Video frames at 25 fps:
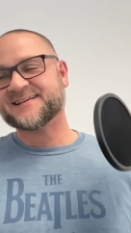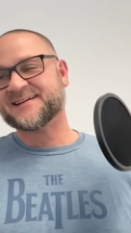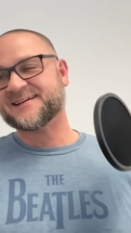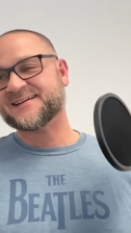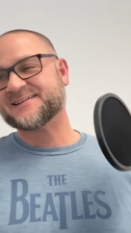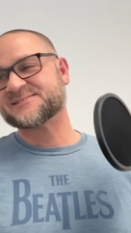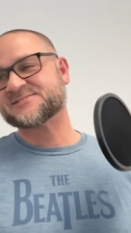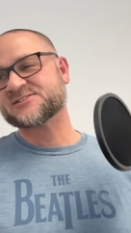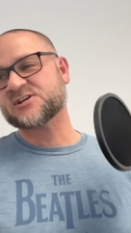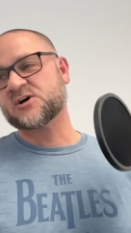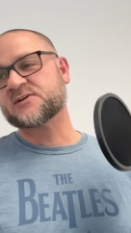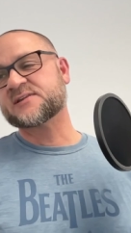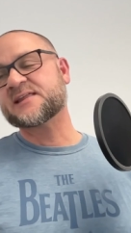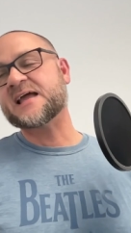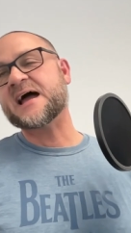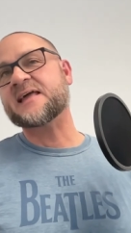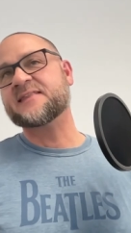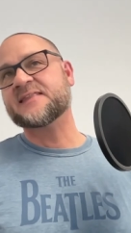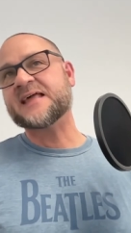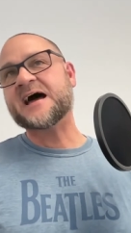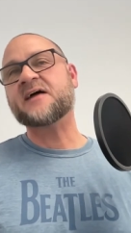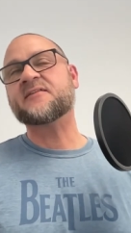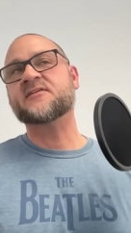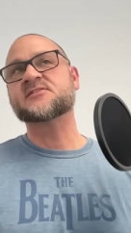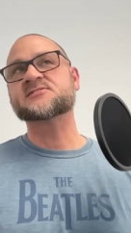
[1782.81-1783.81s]
So yeah,
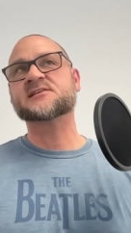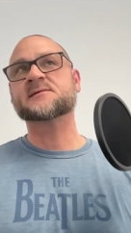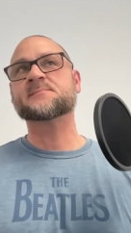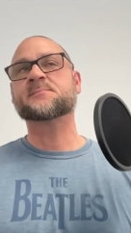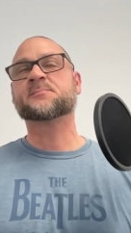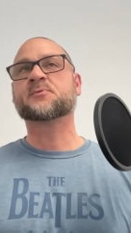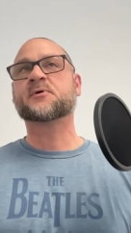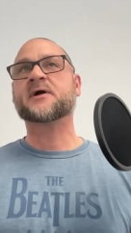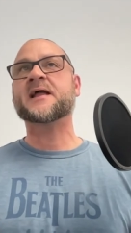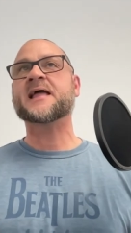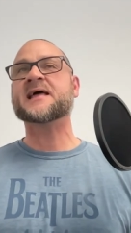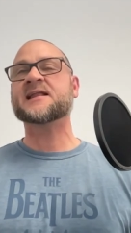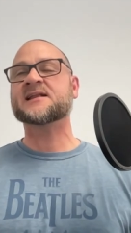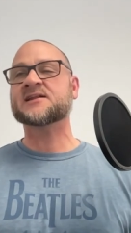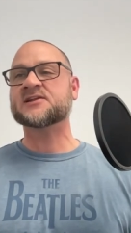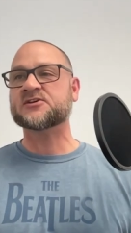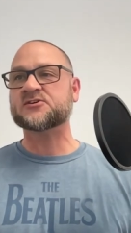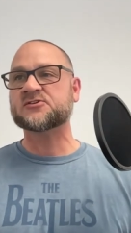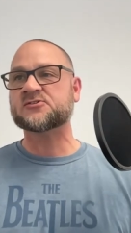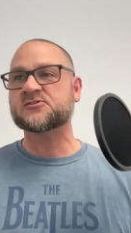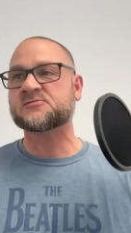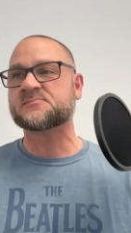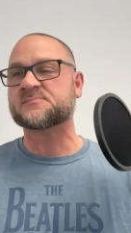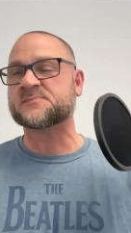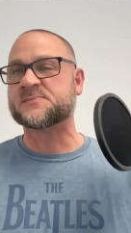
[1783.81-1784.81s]
now there's a brand
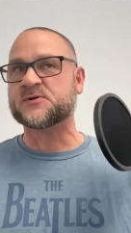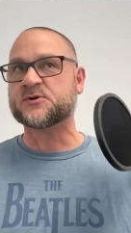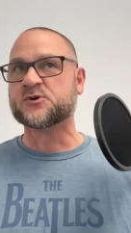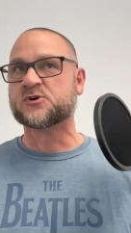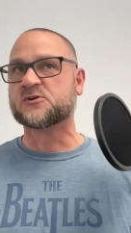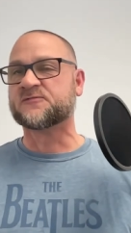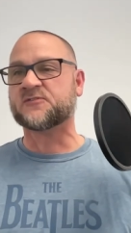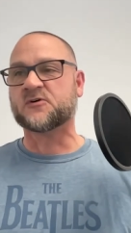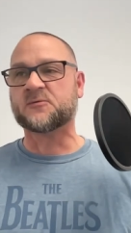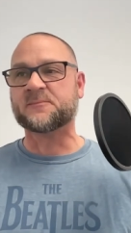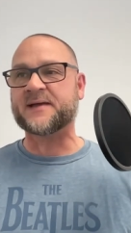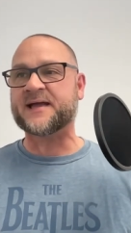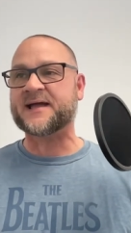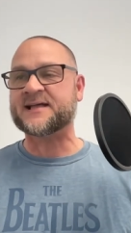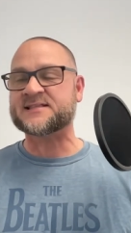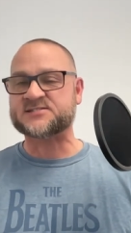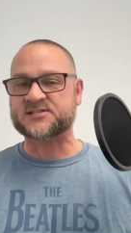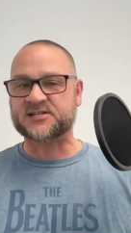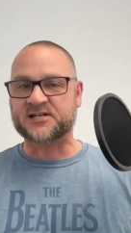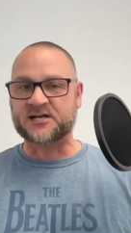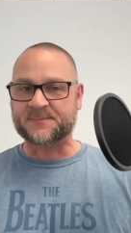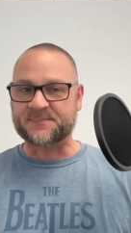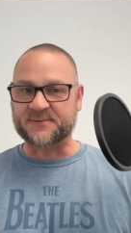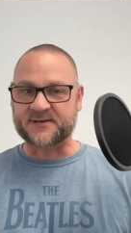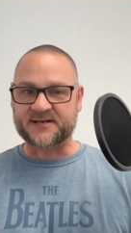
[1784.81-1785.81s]
new, beautiful
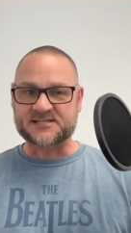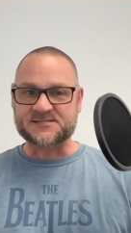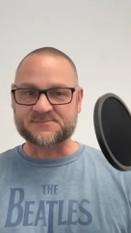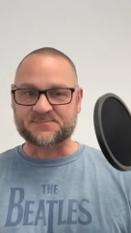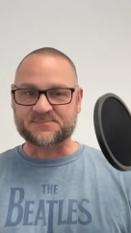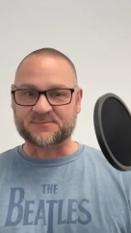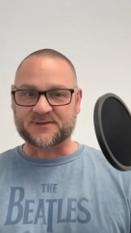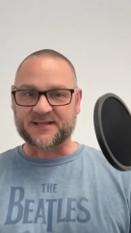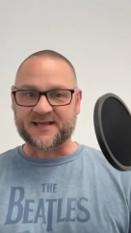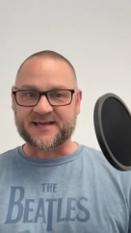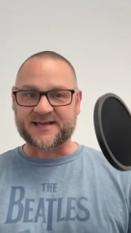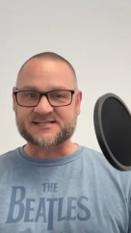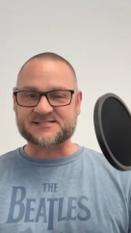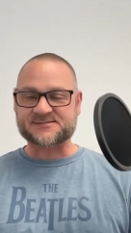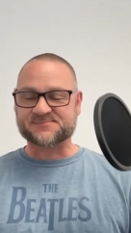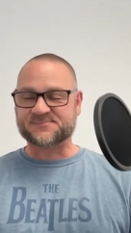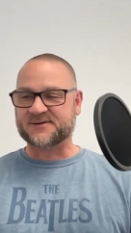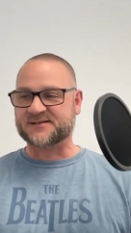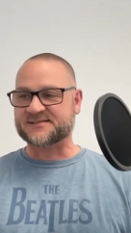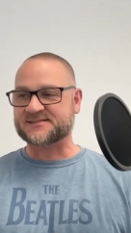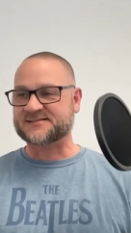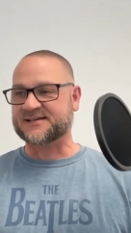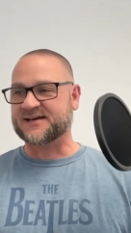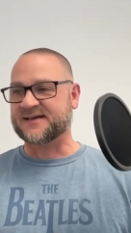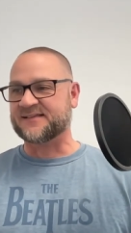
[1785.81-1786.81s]
mansion up in its place,
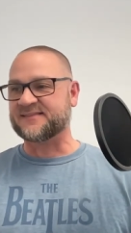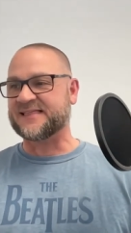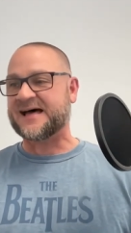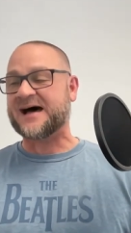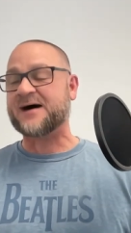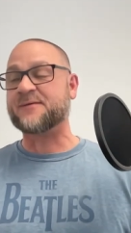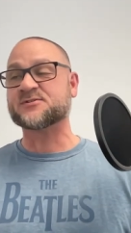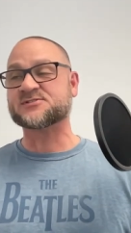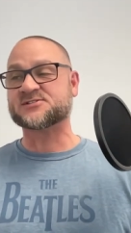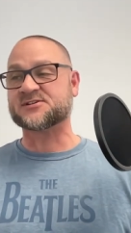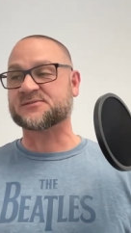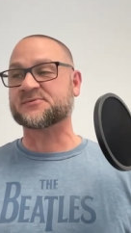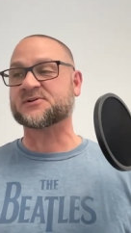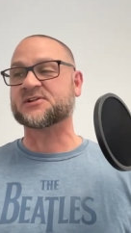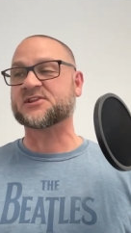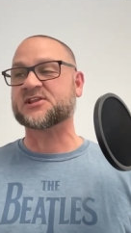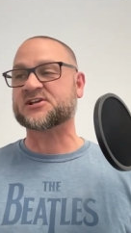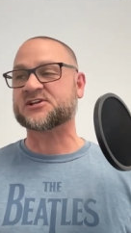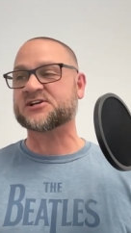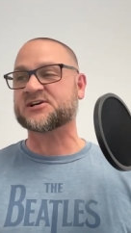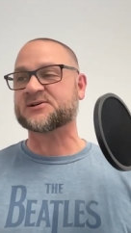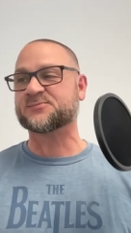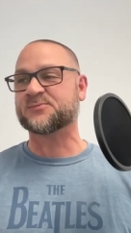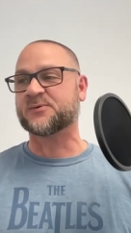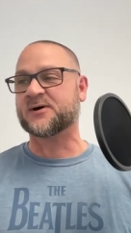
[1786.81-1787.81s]
but, uh, that was a really
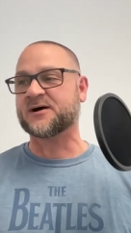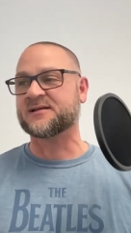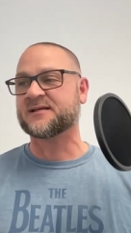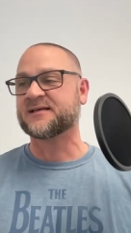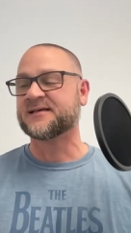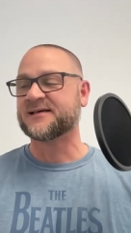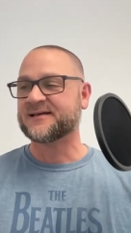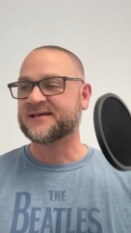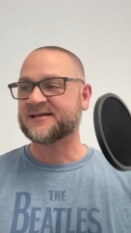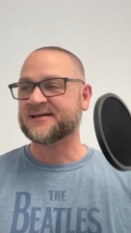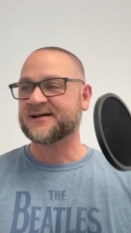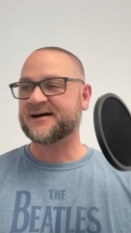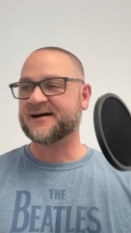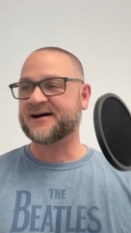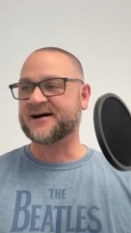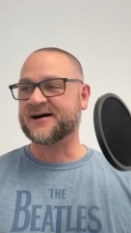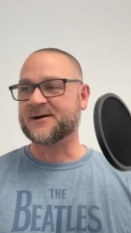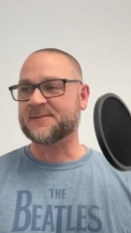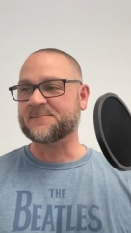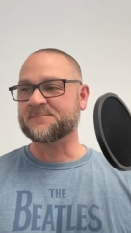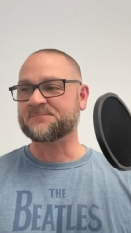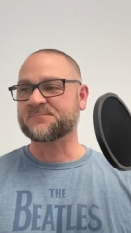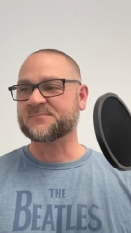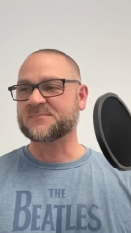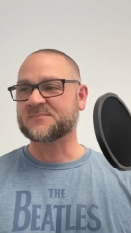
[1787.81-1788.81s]
good one.
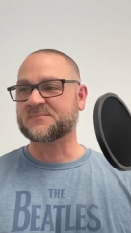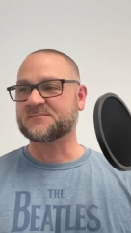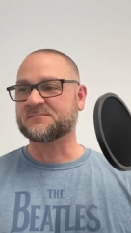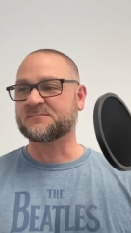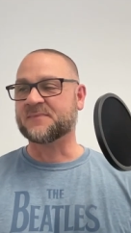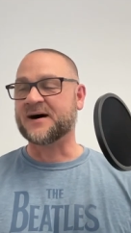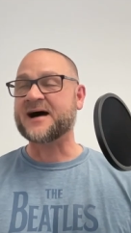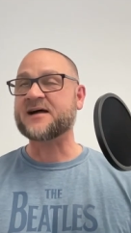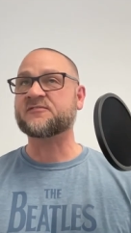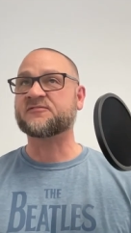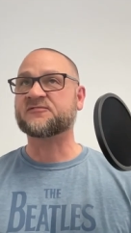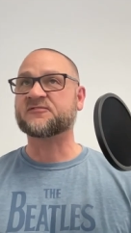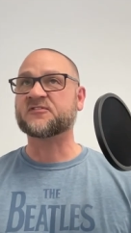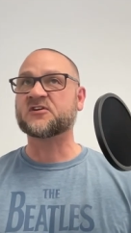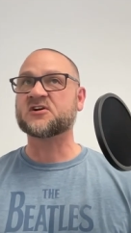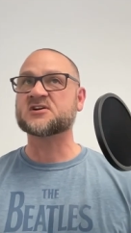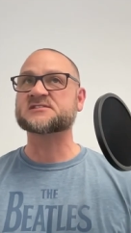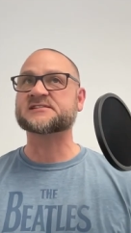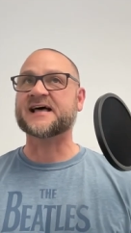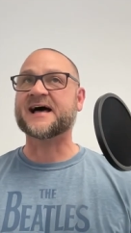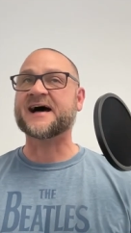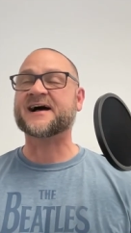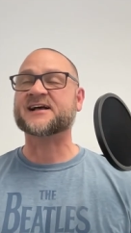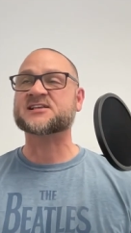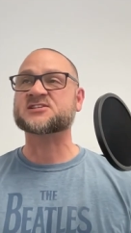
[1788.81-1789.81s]
Um, my
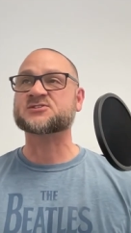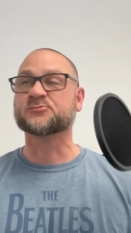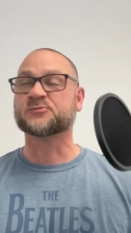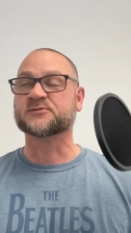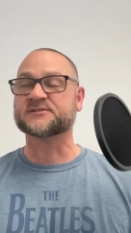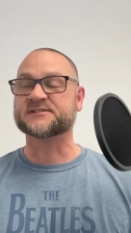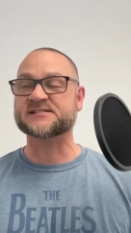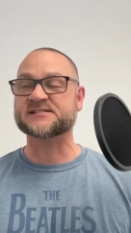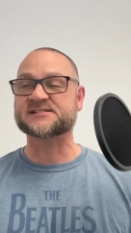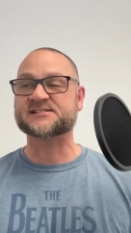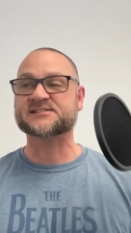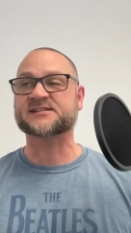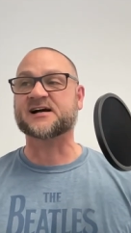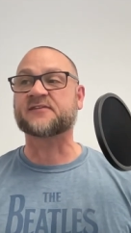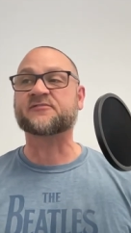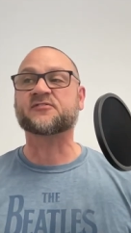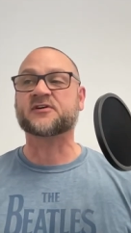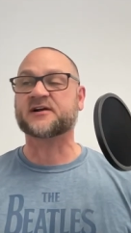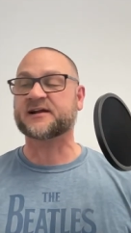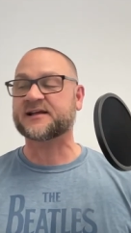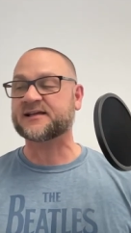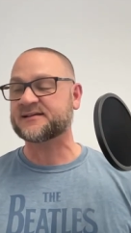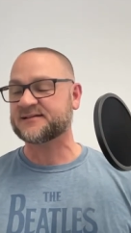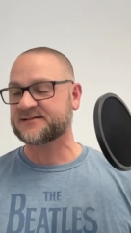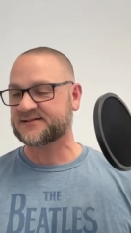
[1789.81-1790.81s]
first actual
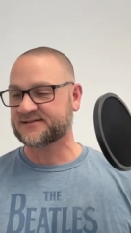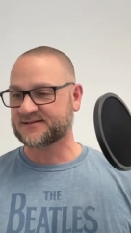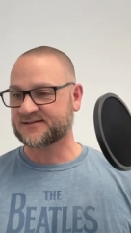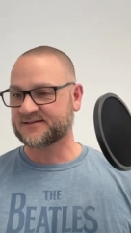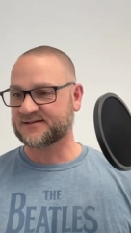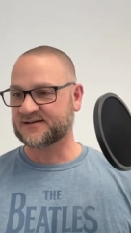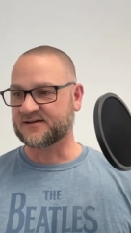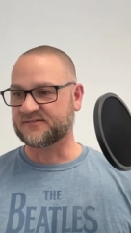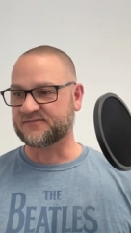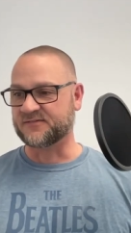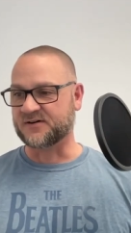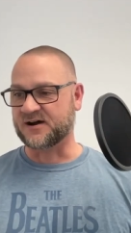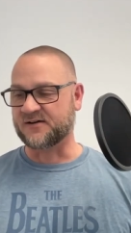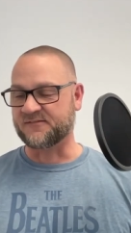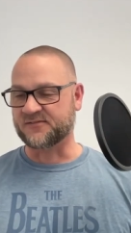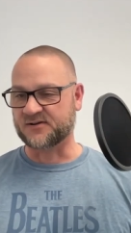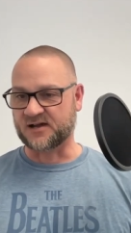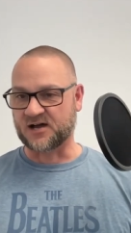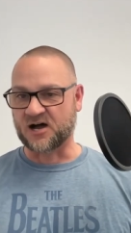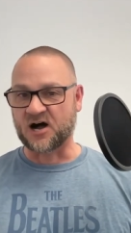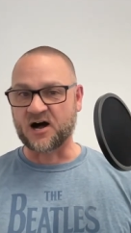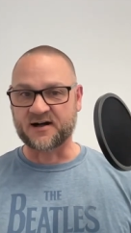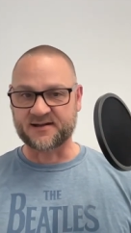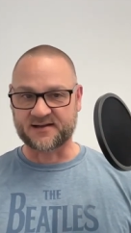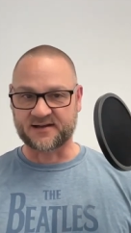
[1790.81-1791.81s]
discovery of, of,
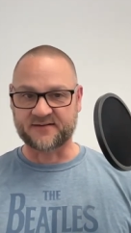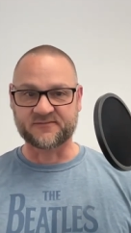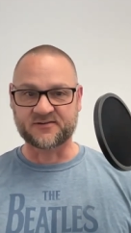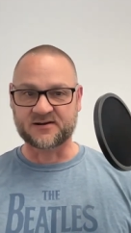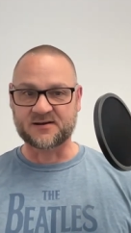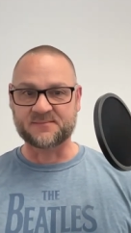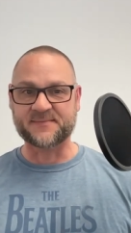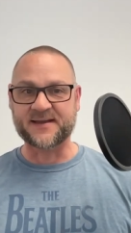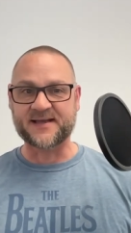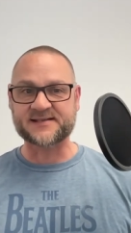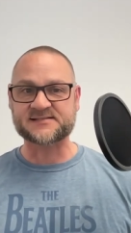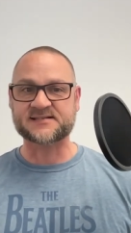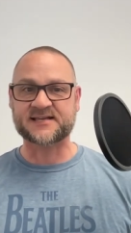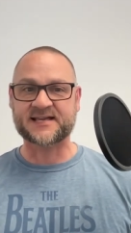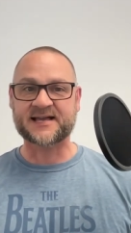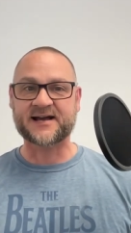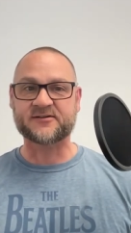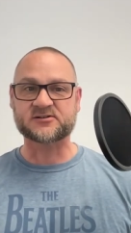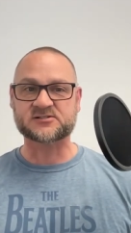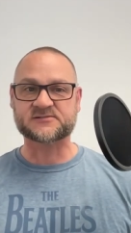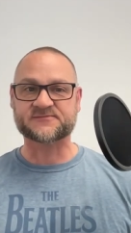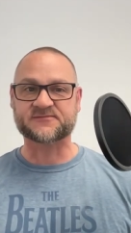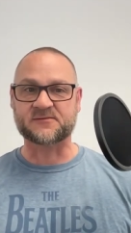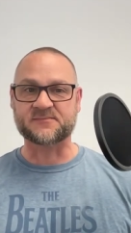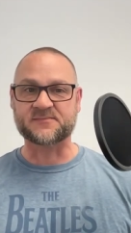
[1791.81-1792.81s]
a, of an amazing
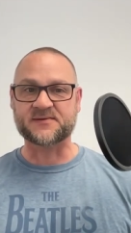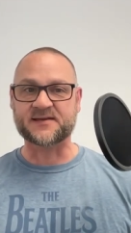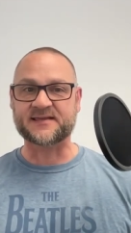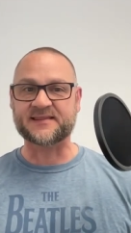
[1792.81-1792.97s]
house for me.